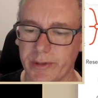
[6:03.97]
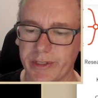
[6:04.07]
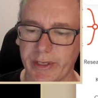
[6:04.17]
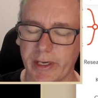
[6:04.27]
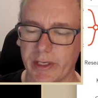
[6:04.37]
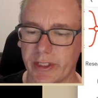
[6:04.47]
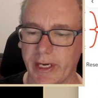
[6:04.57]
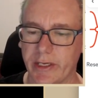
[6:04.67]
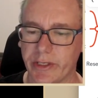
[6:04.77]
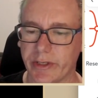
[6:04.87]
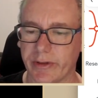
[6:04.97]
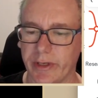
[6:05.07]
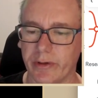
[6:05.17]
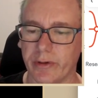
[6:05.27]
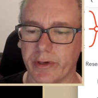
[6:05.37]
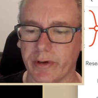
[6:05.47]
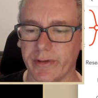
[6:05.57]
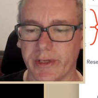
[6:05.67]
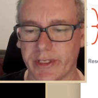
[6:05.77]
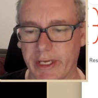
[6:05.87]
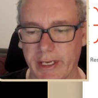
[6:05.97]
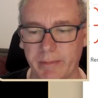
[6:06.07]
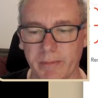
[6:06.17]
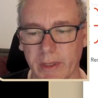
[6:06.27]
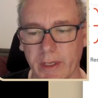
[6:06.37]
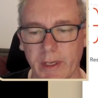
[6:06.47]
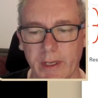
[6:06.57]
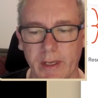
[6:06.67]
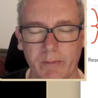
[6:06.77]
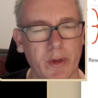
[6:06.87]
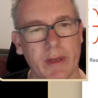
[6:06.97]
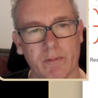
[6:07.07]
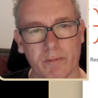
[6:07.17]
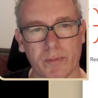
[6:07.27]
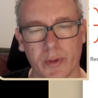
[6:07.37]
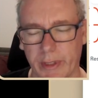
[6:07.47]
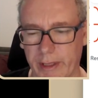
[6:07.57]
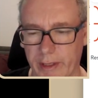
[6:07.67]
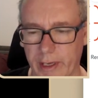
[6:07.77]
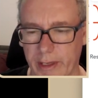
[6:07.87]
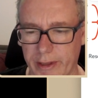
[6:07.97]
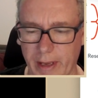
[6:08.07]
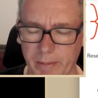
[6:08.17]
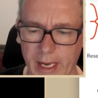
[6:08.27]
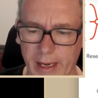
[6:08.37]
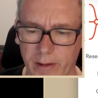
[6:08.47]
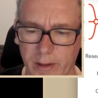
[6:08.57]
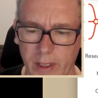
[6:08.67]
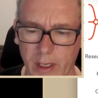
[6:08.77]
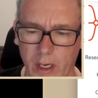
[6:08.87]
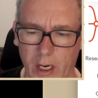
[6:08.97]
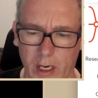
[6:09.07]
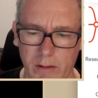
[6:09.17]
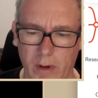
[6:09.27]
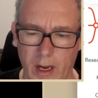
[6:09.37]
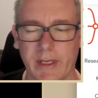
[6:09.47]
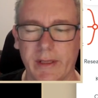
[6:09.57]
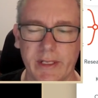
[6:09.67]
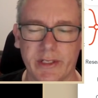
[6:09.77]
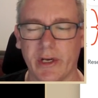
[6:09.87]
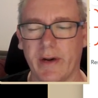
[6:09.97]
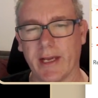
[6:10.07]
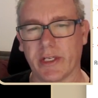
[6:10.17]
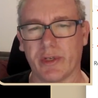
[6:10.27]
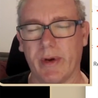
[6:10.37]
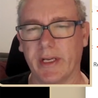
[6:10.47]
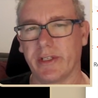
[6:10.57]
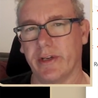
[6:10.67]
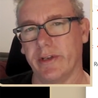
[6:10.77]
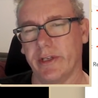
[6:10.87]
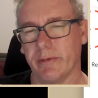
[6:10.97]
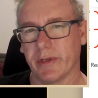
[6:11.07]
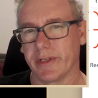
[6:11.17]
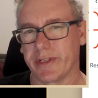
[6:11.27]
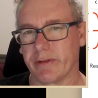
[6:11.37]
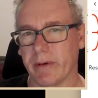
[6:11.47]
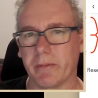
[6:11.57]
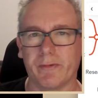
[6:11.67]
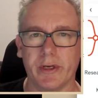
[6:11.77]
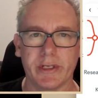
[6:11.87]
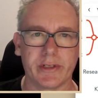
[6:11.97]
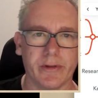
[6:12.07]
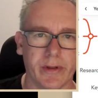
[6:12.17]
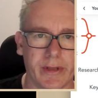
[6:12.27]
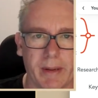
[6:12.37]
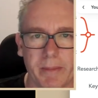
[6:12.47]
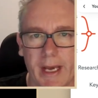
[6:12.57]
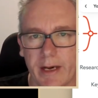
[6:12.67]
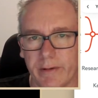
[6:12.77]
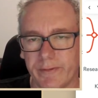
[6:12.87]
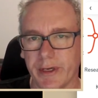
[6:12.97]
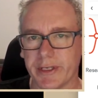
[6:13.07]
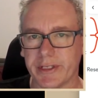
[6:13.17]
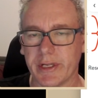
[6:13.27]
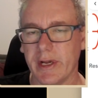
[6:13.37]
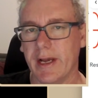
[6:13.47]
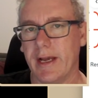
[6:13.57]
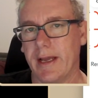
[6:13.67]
I'm also going to change the order of the team. We put in the thumbnail. There's a catch-22. Do you want the script first or the thumbnail first?